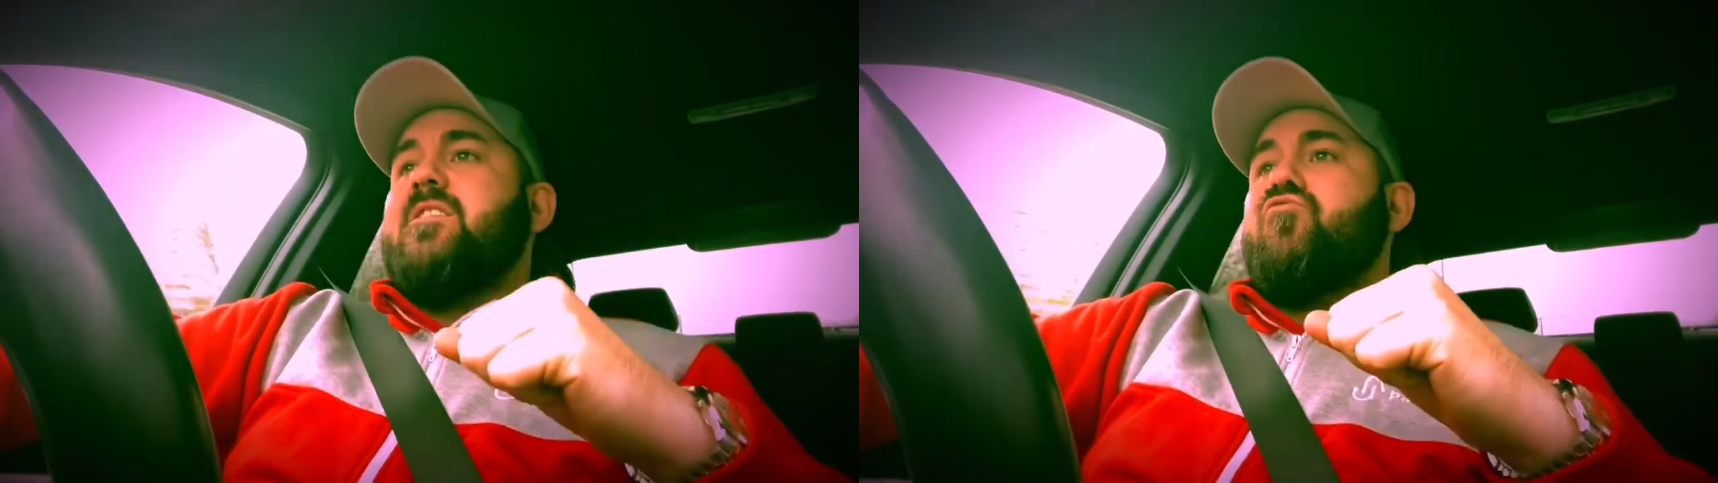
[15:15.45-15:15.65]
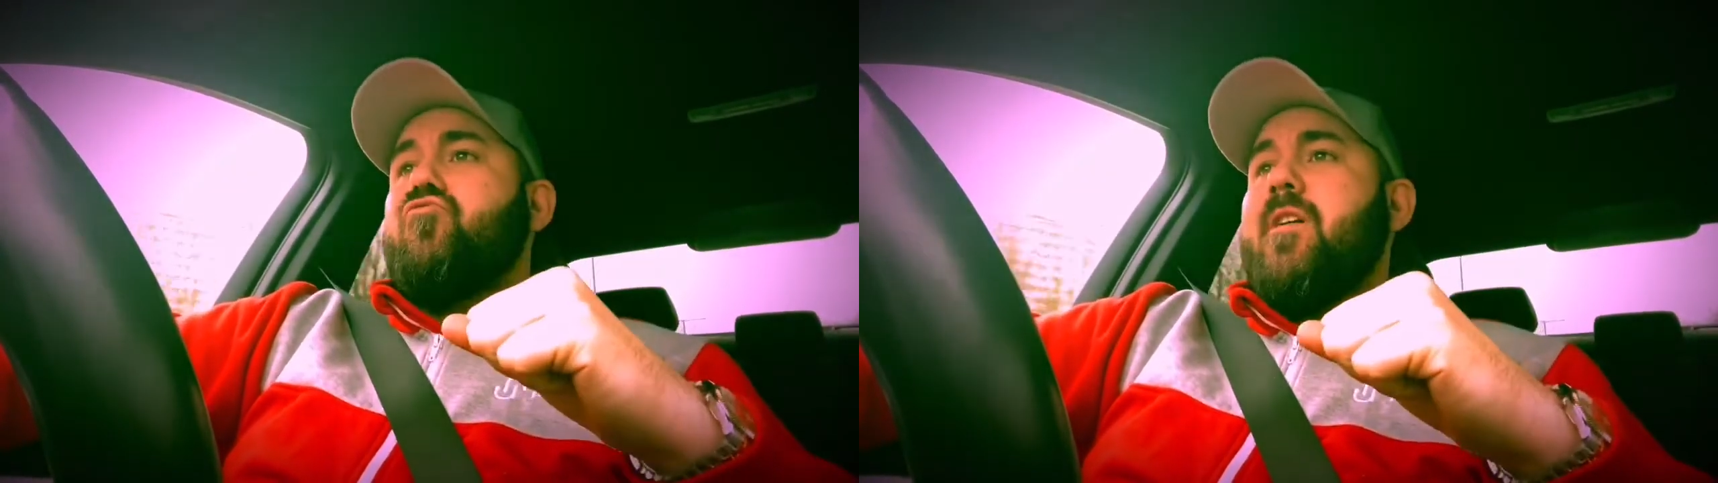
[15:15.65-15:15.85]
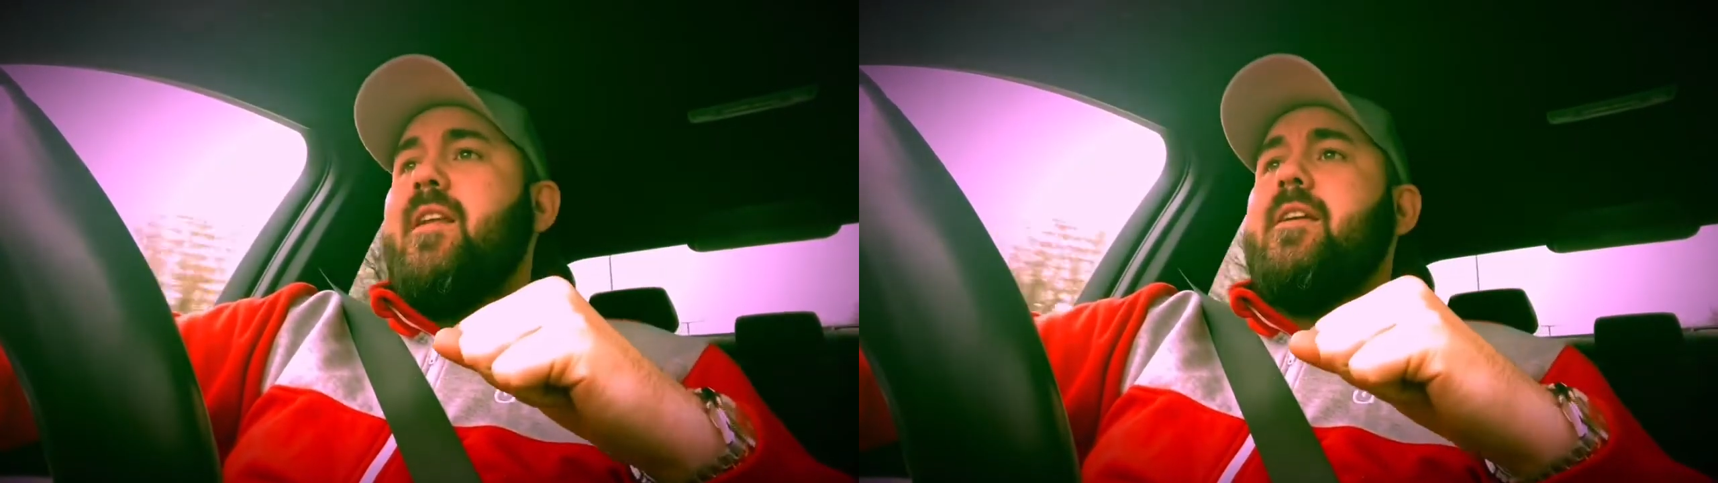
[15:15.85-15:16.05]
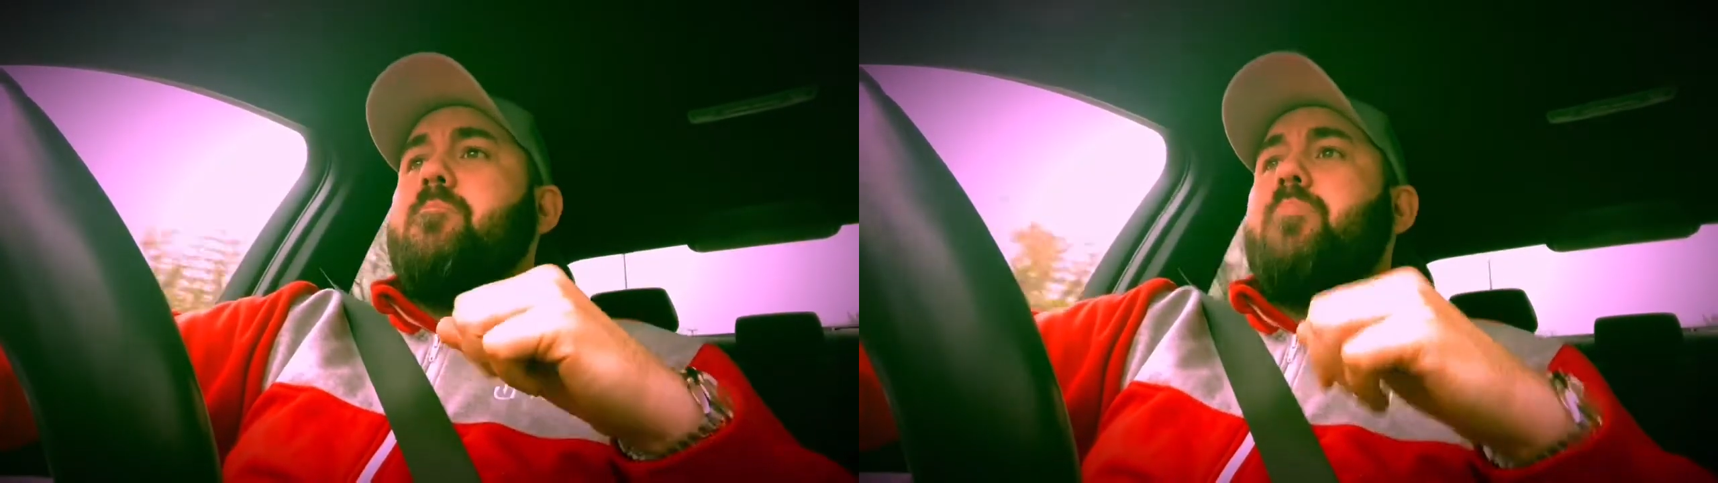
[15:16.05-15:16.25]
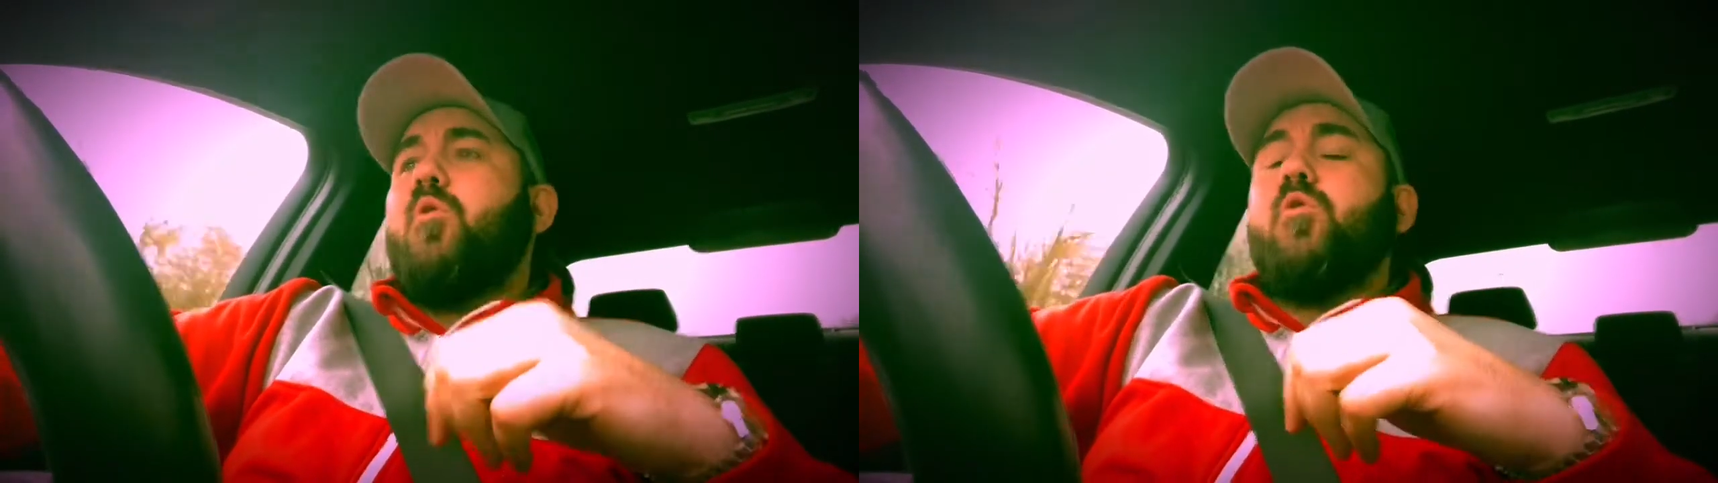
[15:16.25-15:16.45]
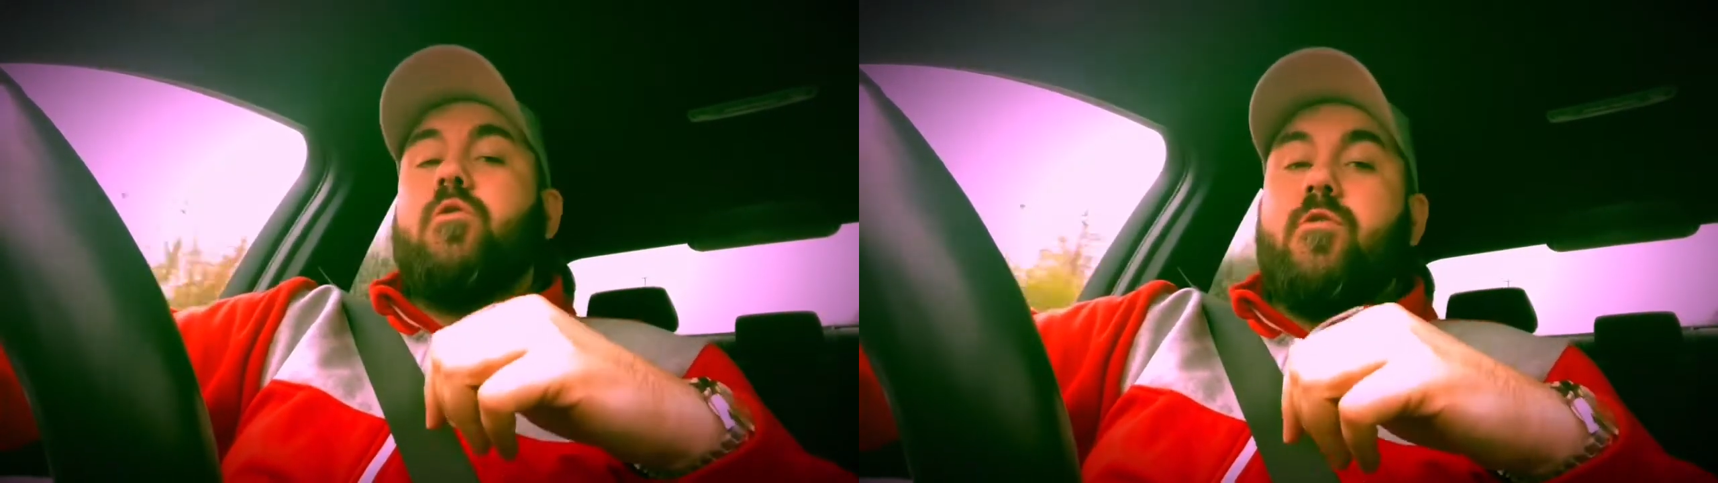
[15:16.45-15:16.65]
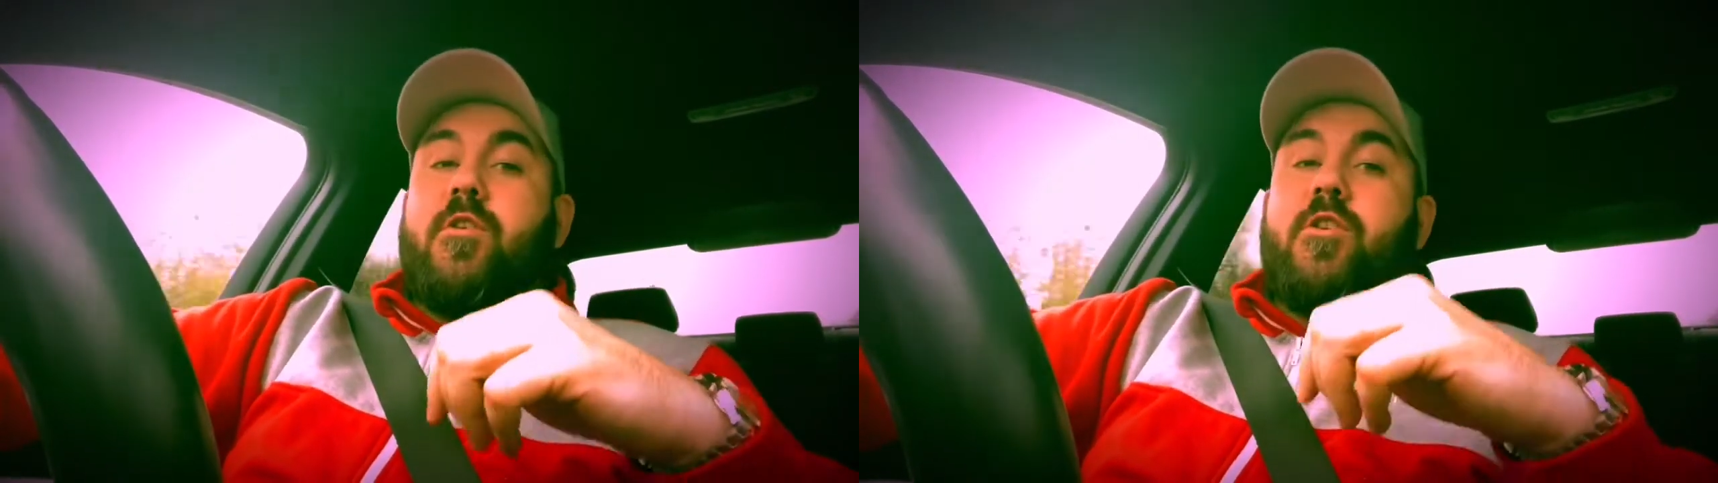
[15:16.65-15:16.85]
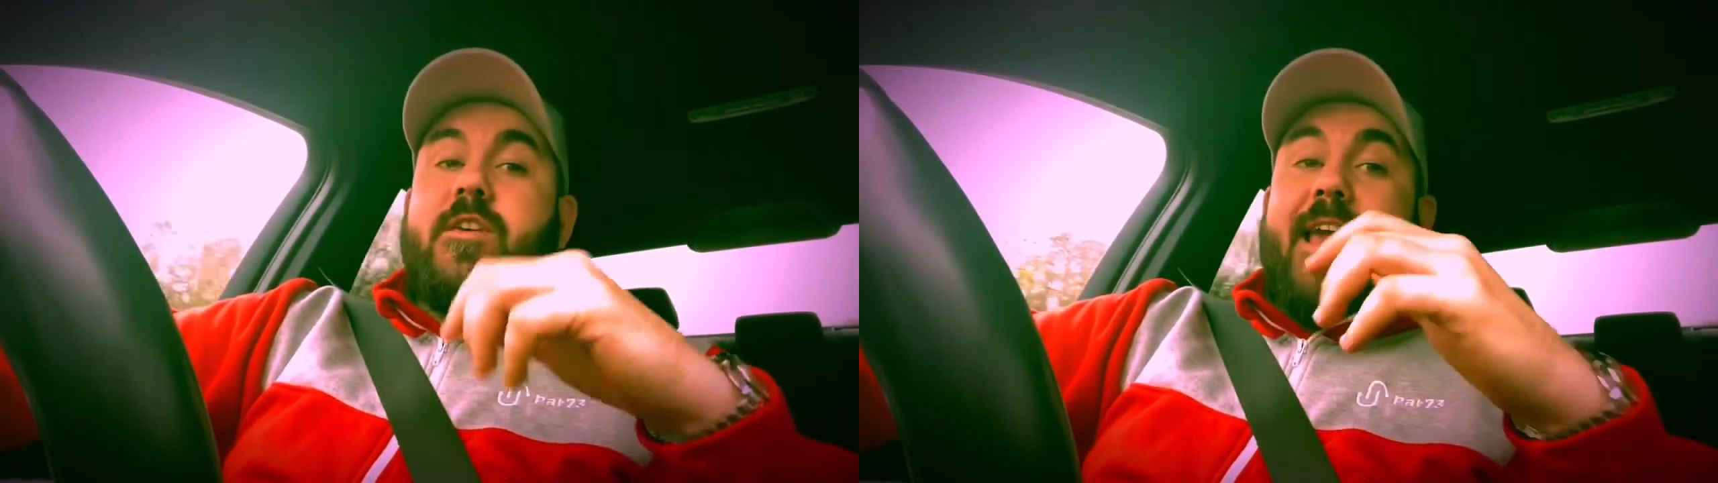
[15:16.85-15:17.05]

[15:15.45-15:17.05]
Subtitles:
it's really important that you